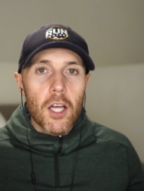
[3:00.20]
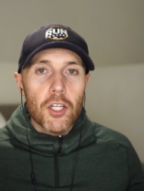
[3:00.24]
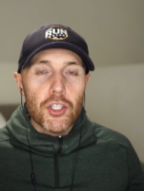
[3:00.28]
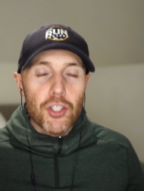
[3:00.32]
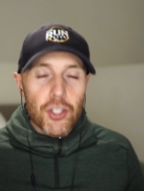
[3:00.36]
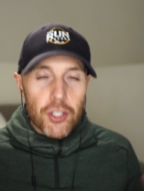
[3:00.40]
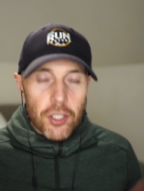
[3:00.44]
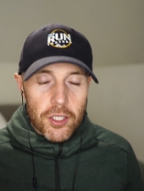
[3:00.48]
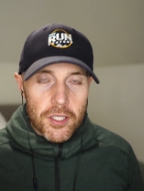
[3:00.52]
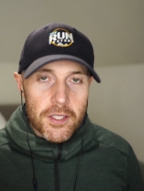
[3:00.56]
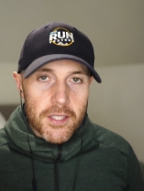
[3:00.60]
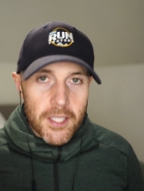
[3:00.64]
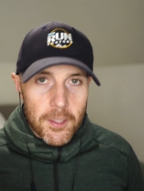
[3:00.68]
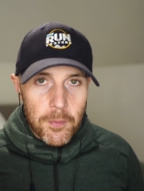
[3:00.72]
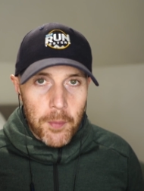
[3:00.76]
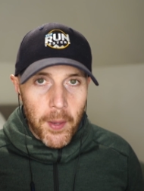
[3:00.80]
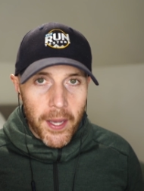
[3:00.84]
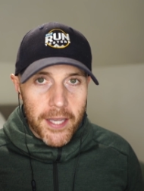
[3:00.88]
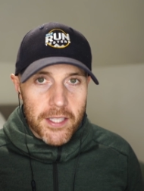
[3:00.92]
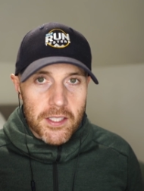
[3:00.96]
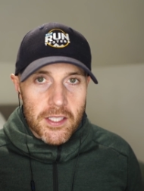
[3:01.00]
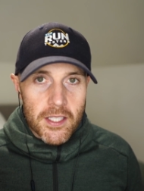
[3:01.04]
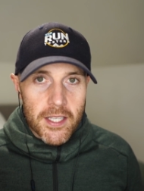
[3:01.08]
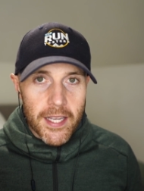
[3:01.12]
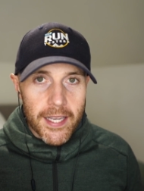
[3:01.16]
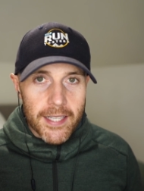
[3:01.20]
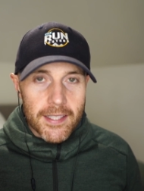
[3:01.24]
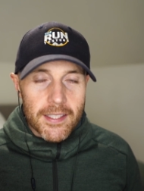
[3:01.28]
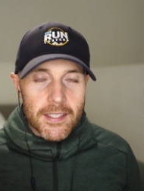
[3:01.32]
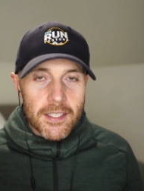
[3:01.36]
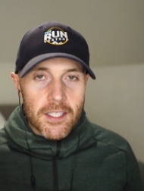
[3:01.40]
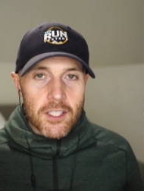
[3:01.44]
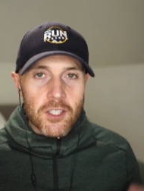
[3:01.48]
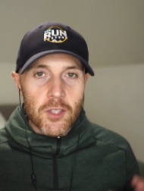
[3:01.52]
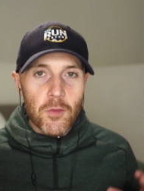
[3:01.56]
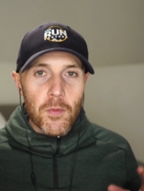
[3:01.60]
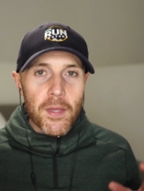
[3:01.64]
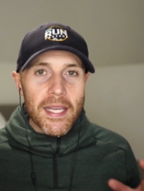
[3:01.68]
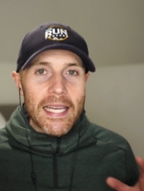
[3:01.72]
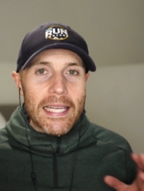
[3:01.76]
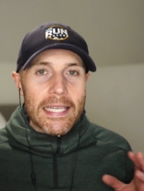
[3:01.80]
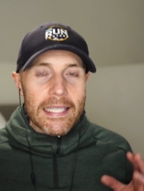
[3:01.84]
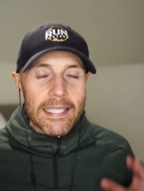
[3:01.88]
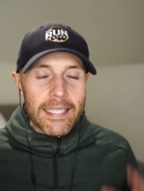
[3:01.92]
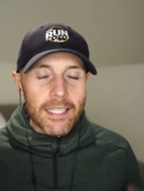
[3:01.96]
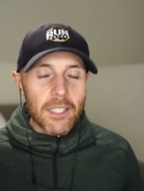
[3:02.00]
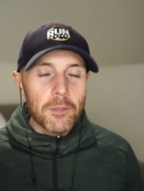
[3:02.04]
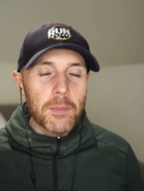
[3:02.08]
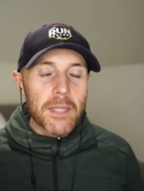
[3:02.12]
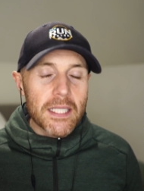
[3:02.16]
adjusted pace, Nick. This is something a
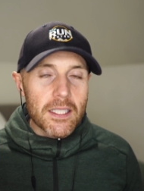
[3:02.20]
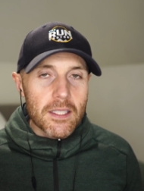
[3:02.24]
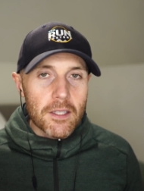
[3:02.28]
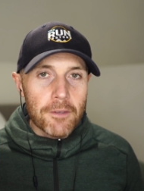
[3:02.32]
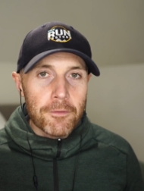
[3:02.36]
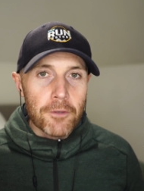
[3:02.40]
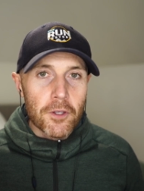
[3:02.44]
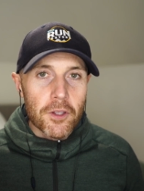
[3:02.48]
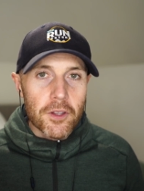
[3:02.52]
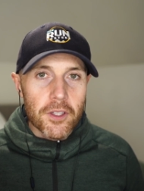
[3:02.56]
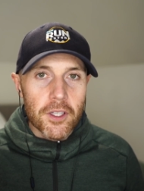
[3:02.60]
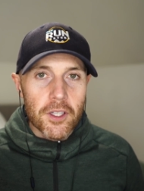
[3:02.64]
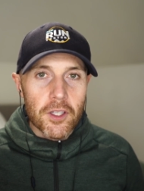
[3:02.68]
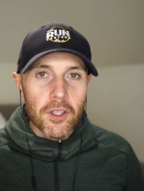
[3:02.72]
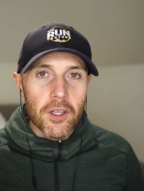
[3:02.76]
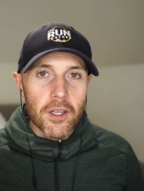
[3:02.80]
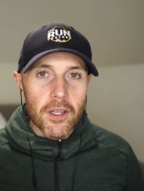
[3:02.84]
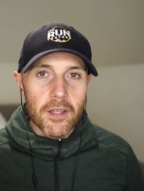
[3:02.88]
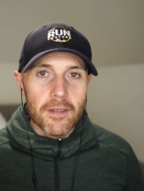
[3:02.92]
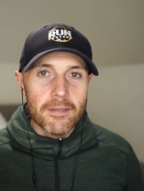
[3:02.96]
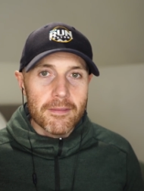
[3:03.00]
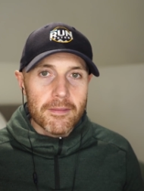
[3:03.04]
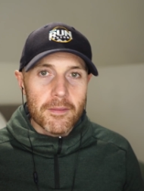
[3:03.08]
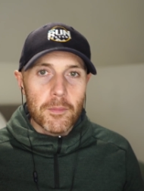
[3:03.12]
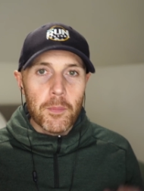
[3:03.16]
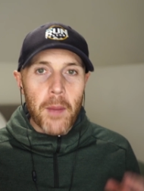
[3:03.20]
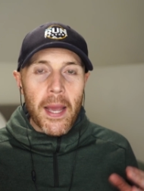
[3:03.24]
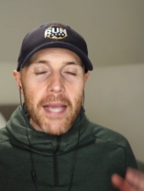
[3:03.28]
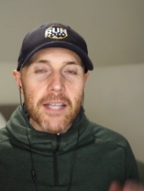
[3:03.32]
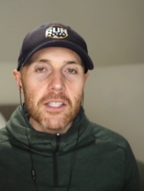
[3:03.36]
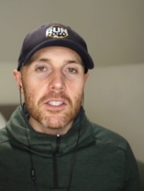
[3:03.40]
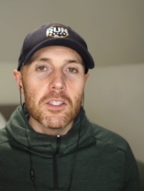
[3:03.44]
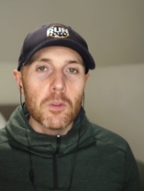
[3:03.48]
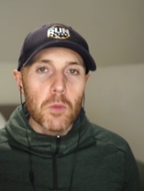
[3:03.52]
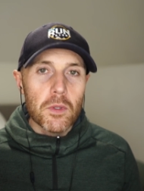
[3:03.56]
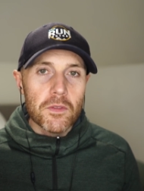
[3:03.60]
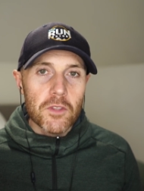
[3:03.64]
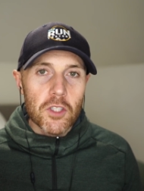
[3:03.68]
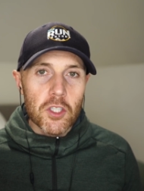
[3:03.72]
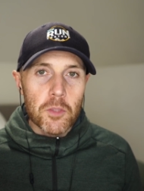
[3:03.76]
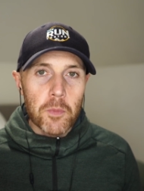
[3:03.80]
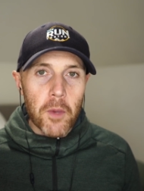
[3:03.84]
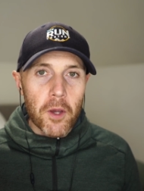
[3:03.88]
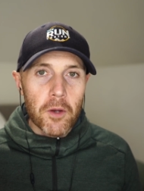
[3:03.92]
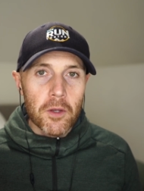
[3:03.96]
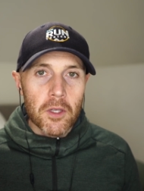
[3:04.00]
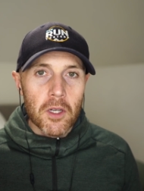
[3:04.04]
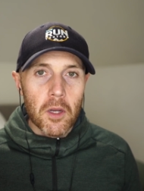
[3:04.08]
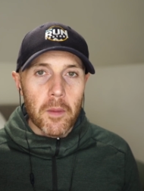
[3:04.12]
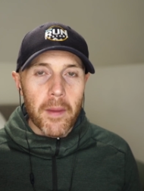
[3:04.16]
little bit different than pace that we've just
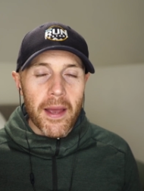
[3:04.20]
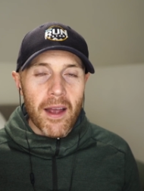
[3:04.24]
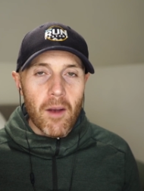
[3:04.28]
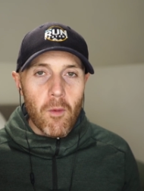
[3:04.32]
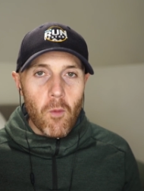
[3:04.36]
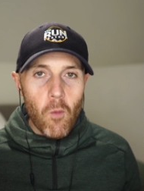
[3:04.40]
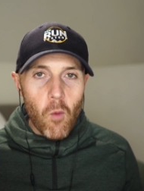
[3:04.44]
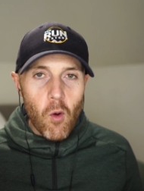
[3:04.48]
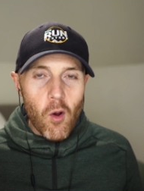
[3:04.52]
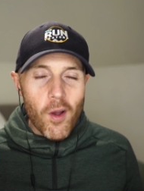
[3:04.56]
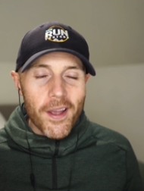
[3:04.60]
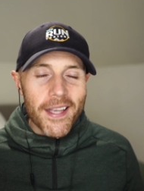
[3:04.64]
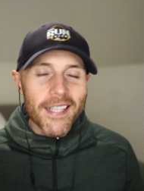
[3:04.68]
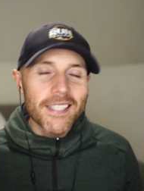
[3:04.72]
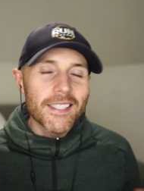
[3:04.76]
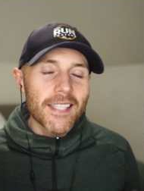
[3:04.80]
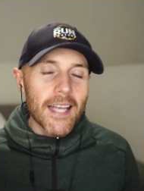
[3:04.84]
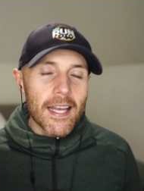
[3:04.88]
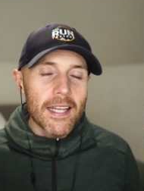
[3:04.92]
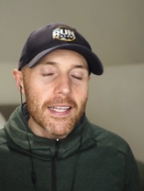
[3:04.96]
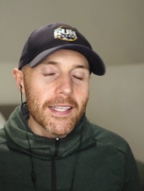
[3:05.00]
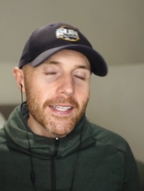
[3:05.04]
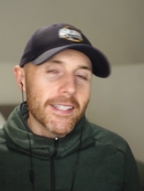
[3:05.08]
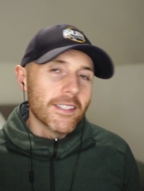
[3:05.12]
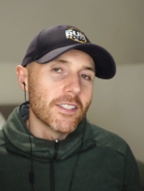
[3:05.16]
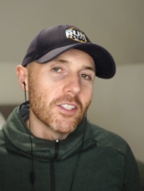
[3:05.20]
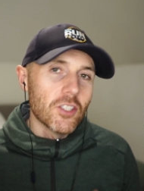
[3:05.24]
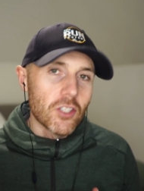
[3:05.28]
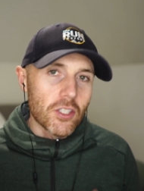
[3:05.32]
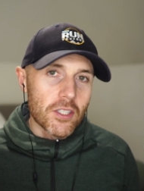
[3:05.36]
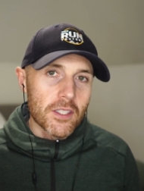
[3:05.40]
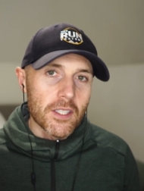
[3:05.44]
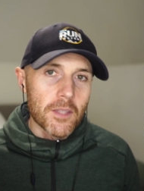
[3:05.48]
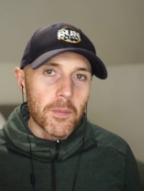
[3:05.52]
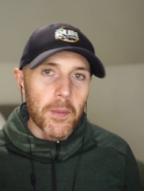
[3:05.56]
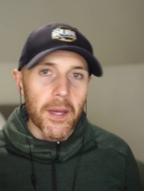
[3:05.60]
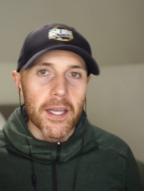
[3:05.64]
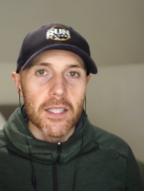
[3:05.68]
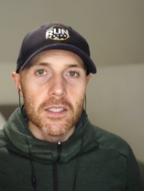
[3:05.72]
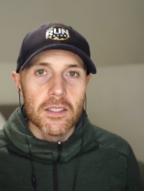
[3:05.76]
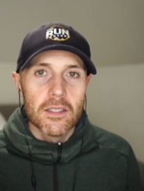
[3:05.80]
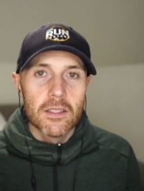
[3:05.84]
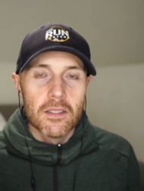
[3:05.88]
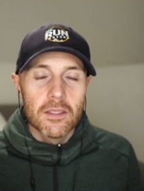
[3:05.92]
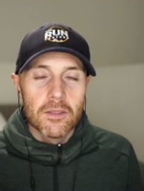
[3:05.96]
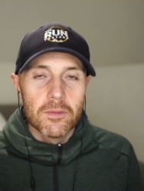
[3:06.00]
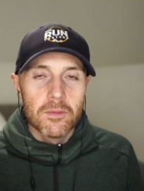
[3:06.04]
spoken about. What exactly is adjusted pace?